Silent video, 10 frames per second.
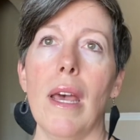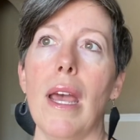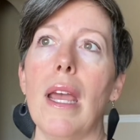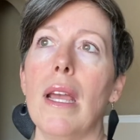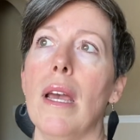
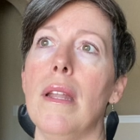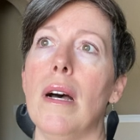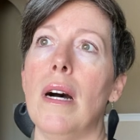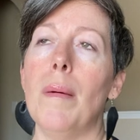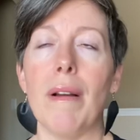And
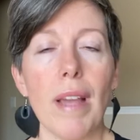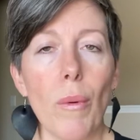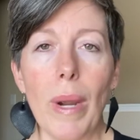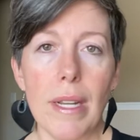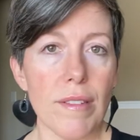I've got a
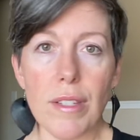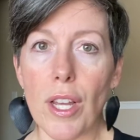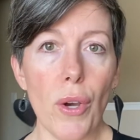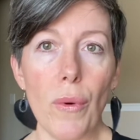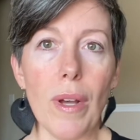ways to
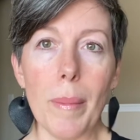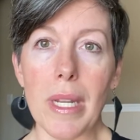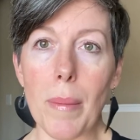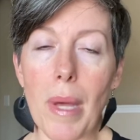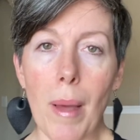go. I mean,
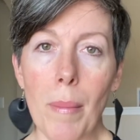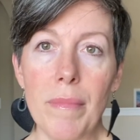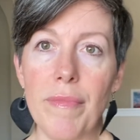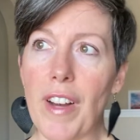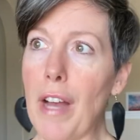I'm
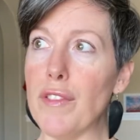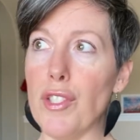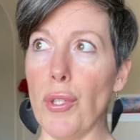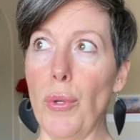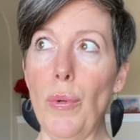
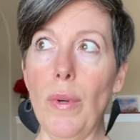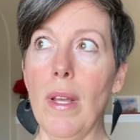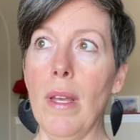5'2",